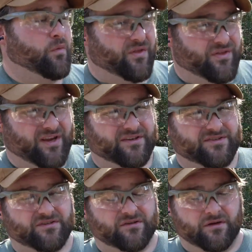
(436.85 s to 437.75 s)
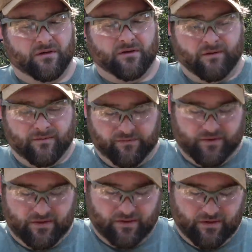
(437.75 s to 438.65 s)
With this,
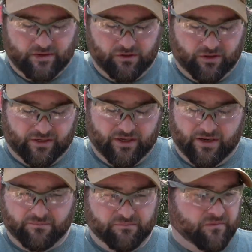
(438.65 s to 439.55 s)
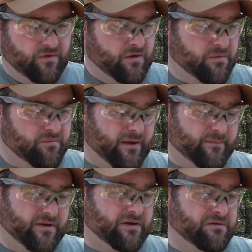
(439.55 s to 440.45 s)
you could get
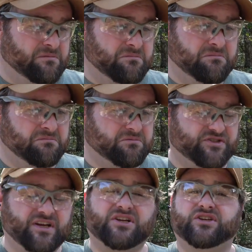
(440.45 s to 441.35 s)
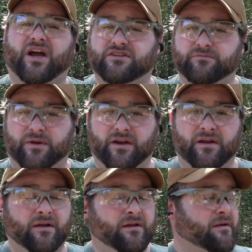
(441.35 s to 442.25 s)
probably 6 shots a minute.
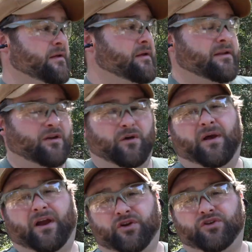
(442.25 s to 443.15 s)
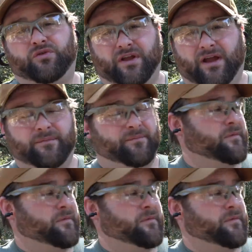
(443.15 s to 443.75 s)
Now, I'm not gonna do that,